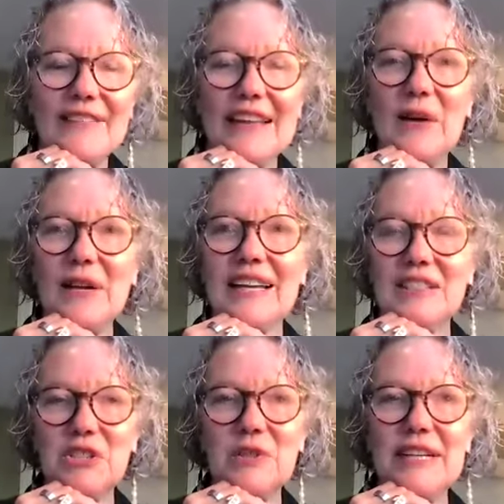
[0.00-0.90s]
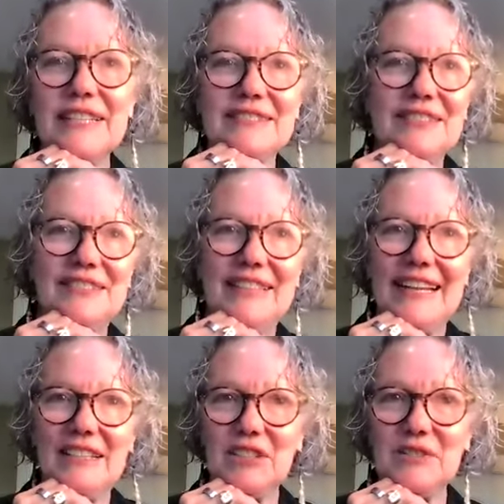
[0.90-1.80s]
now i got to tread into
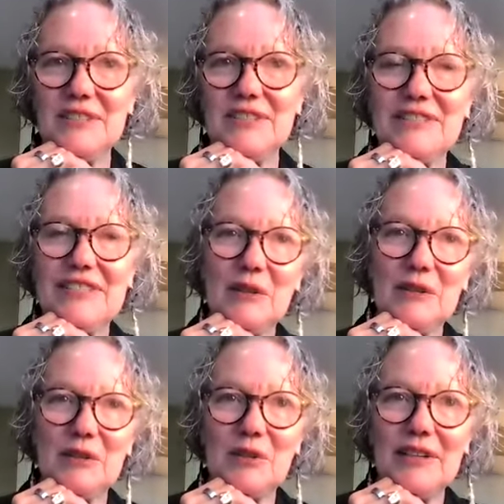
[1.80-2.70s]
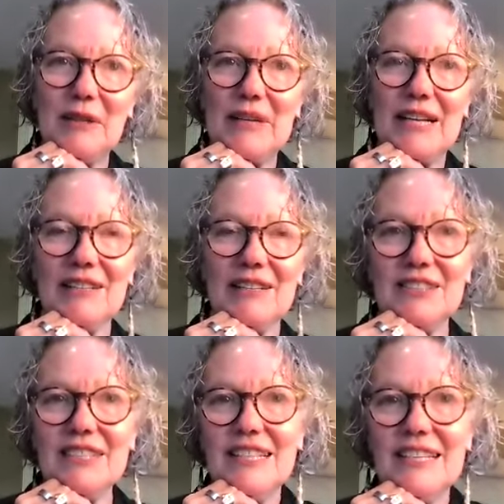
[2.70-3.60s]
dangerous territory because